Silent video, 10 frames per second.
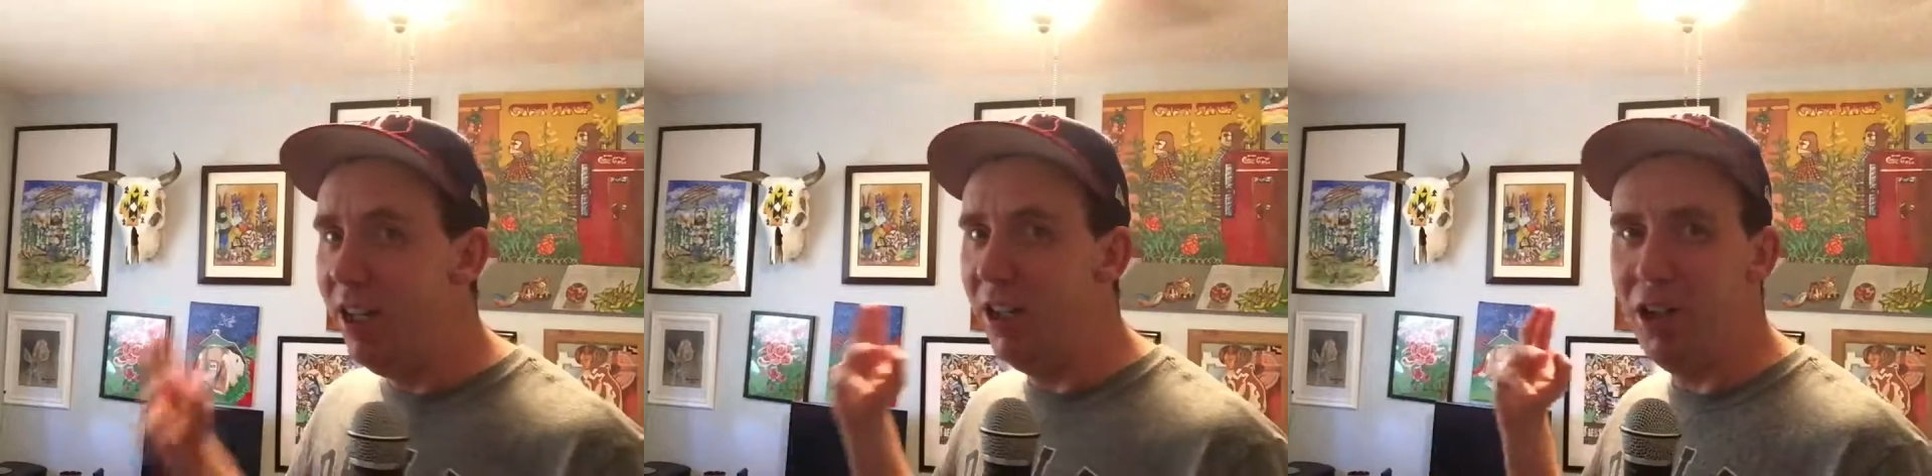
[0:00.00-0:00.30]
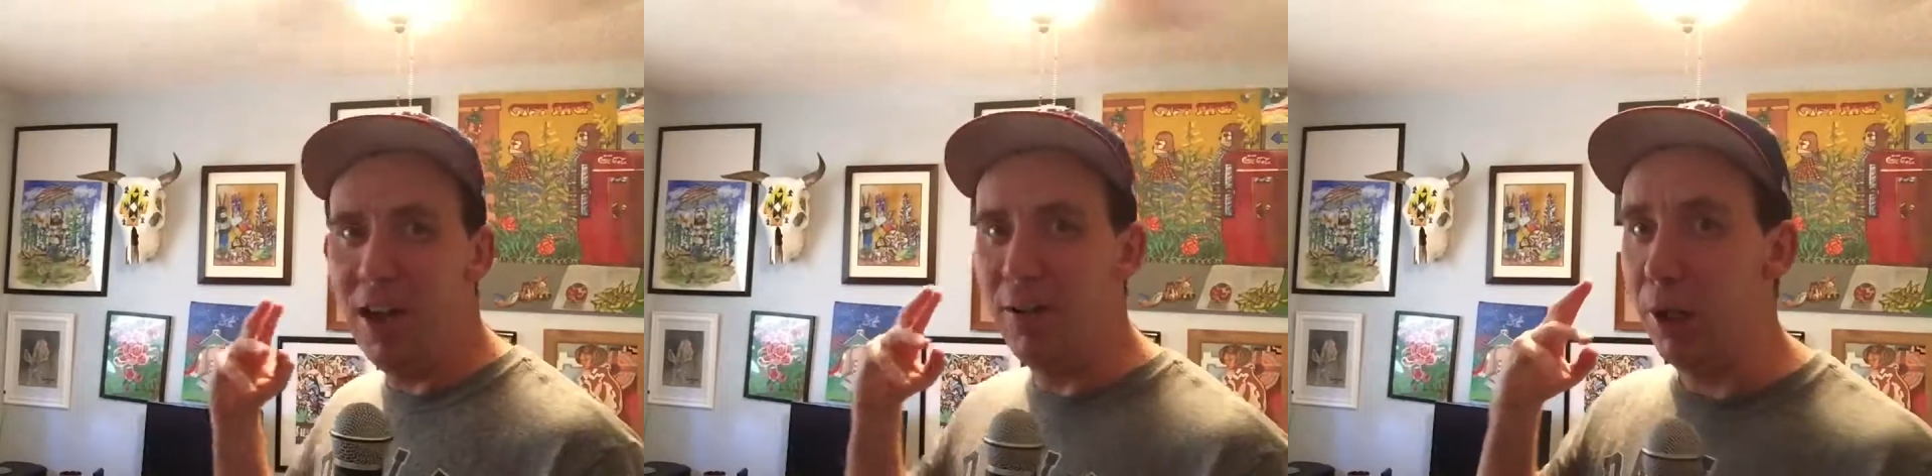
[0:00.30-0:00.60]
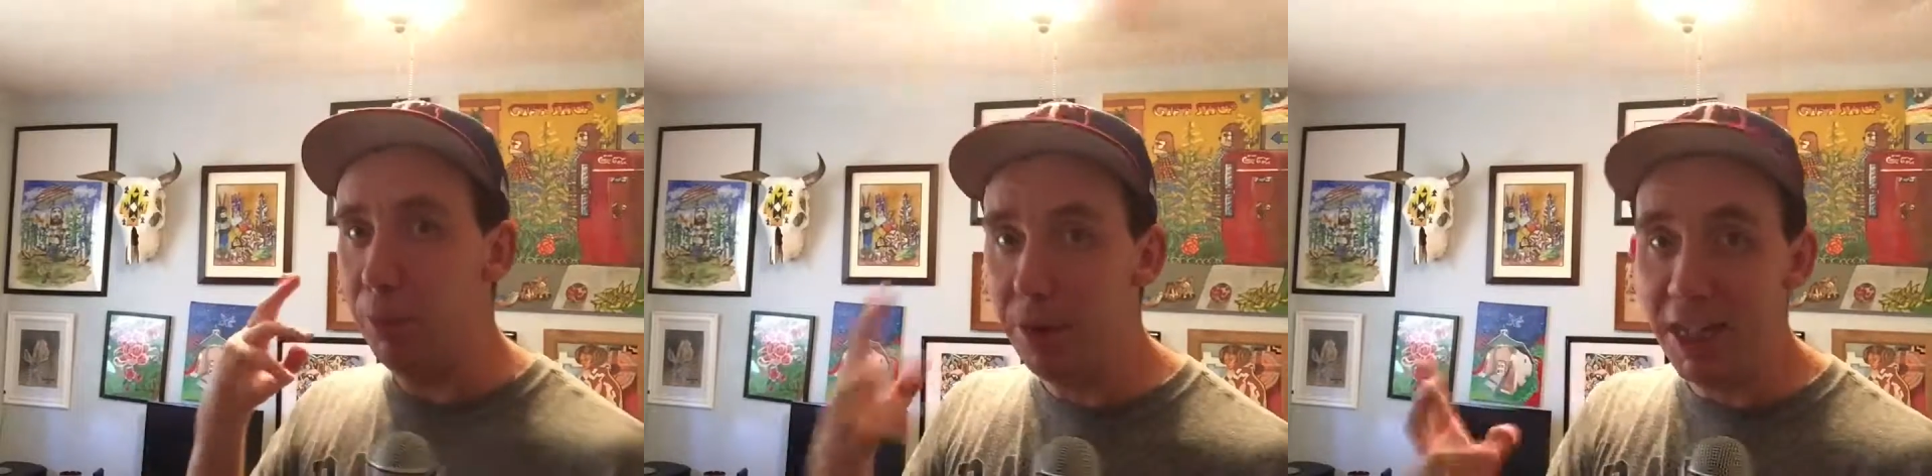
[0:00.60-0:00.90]
They're gonna have a
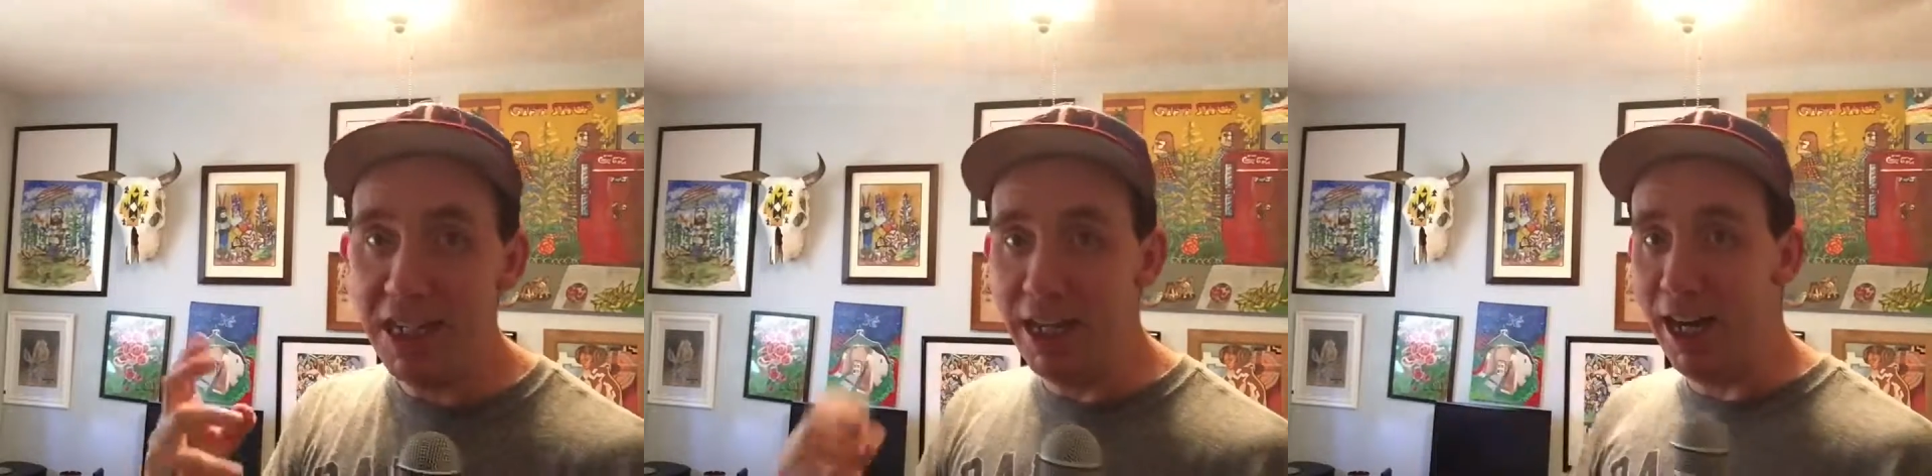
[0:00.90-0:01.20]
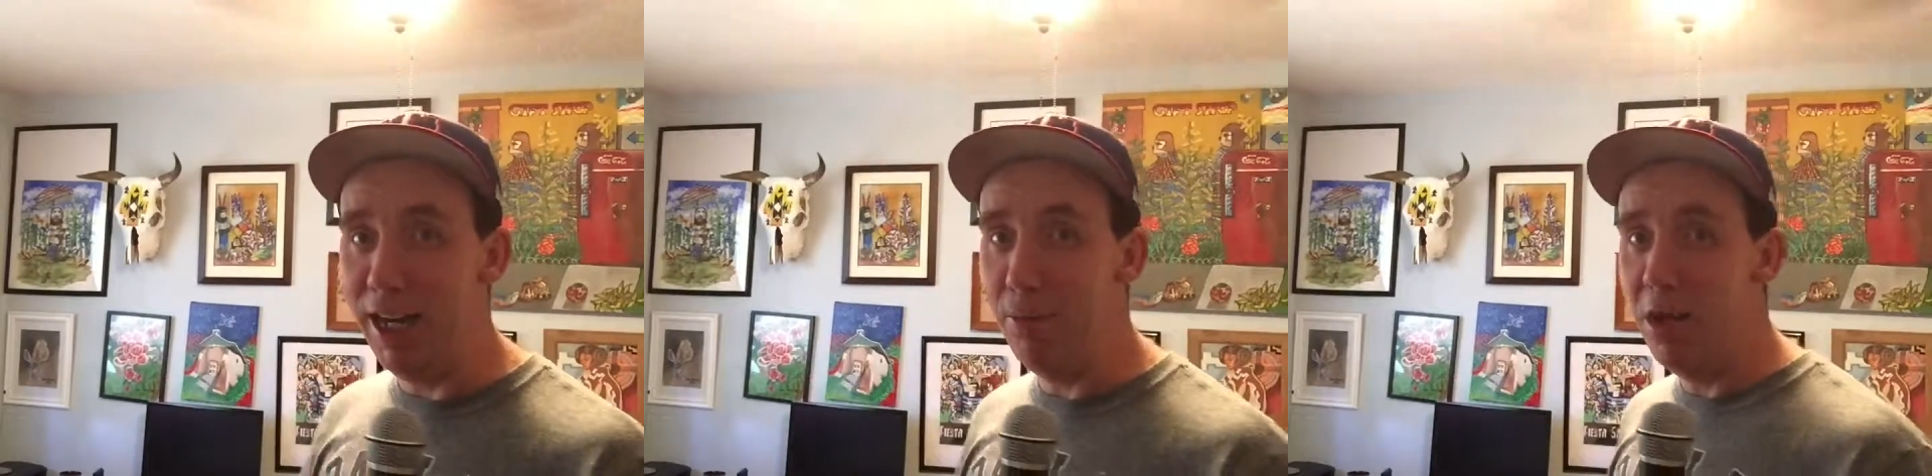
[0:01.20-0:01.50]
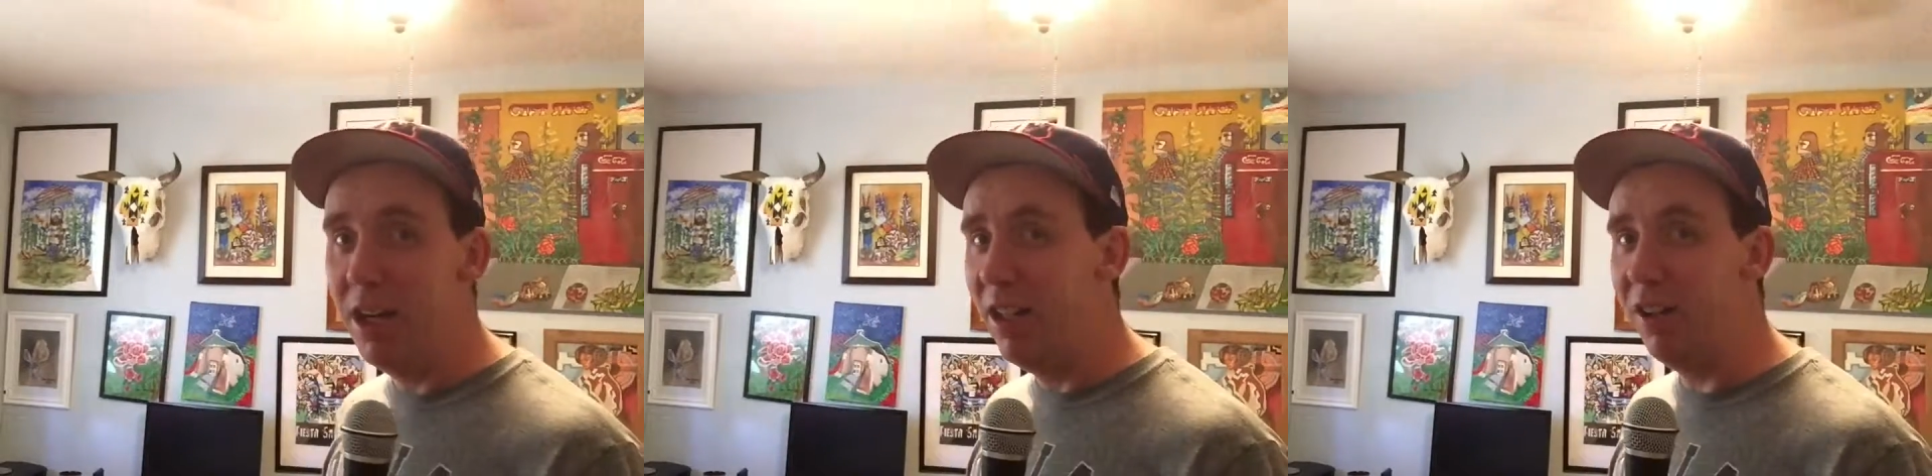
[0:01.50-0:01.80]
complete game.
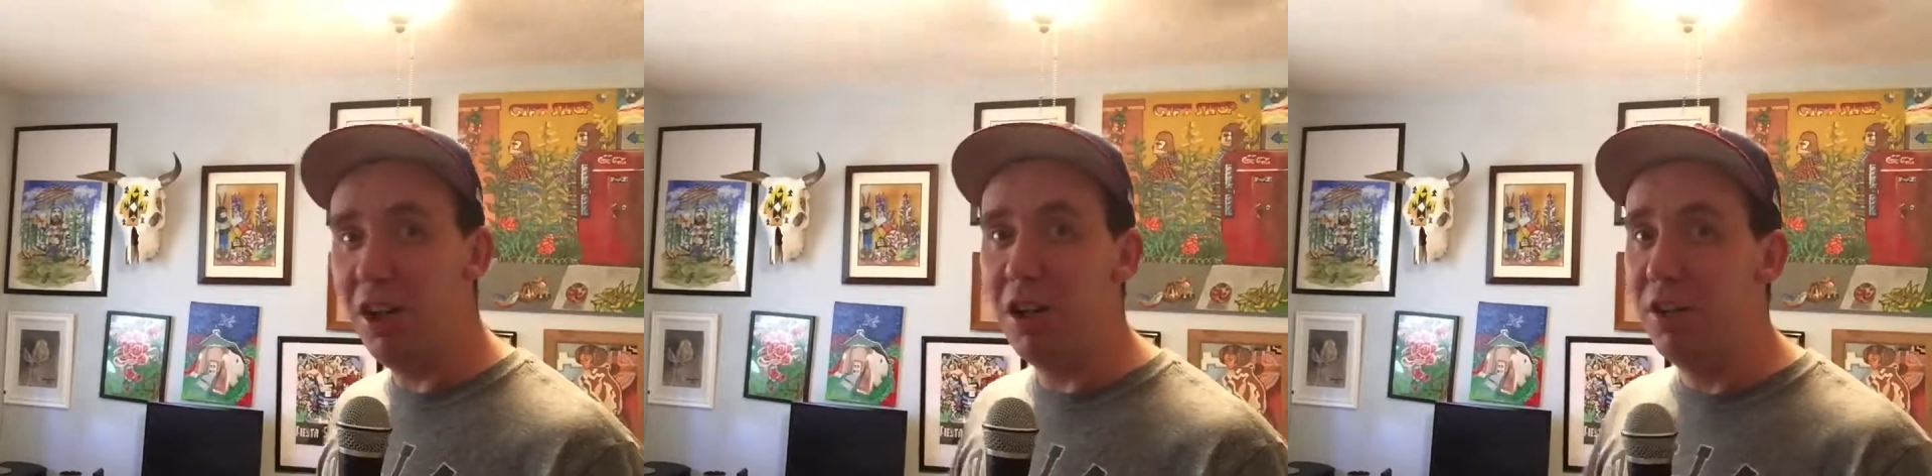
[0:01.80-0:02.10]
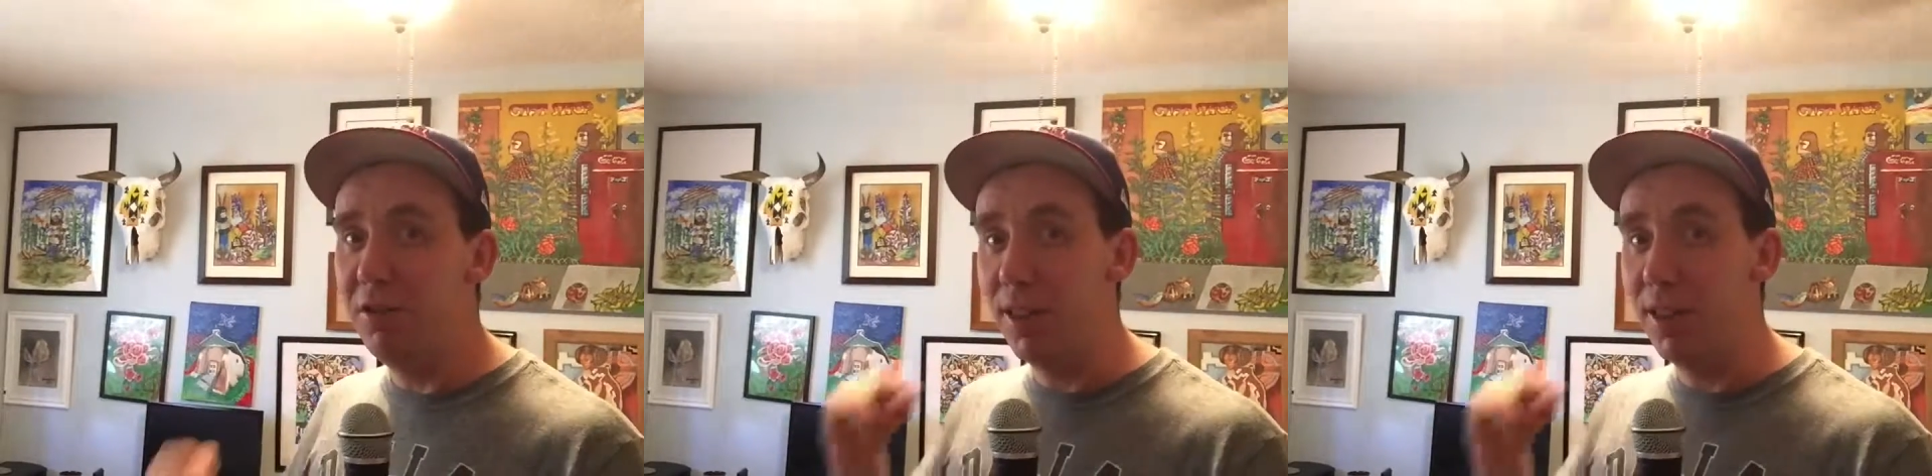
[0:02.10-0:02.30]
They're gonna do